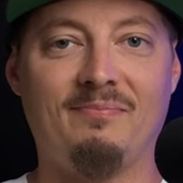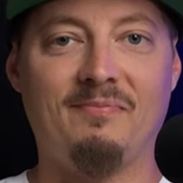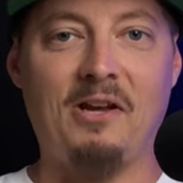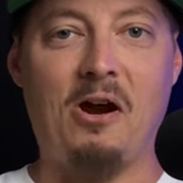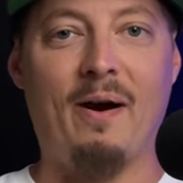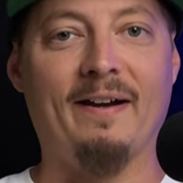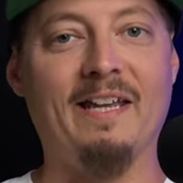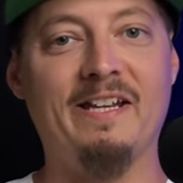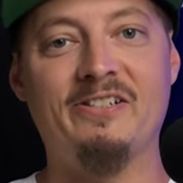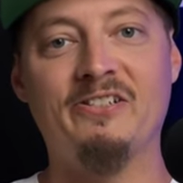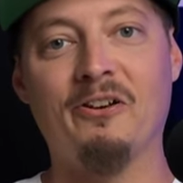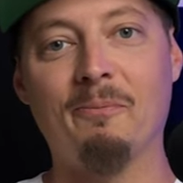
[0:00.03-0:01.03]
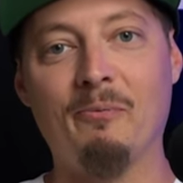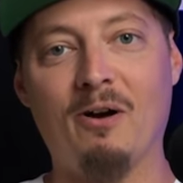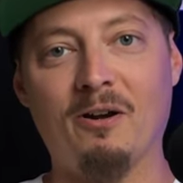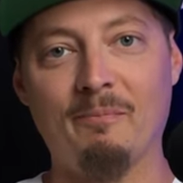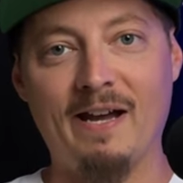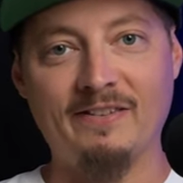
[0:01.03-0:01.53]
All right, ladies and gentlemen,
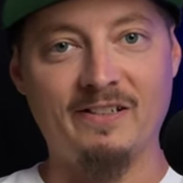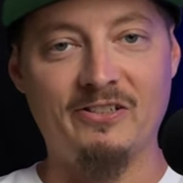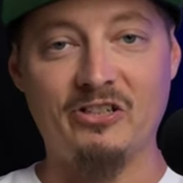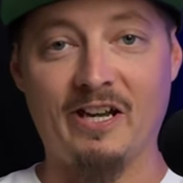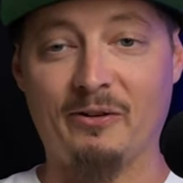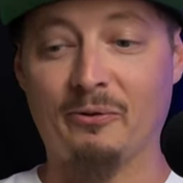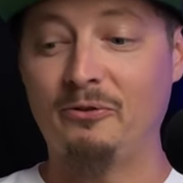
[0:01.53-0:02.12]
welcome back to the channel.